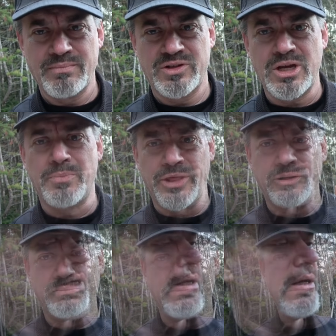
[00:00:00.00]
something.
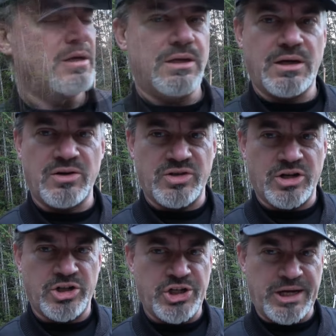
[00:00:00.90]
Here's
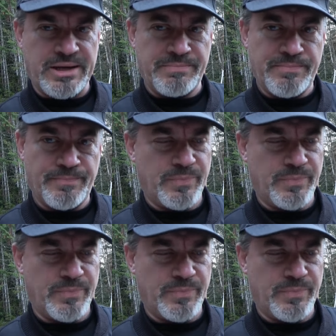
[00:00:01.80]
our jam.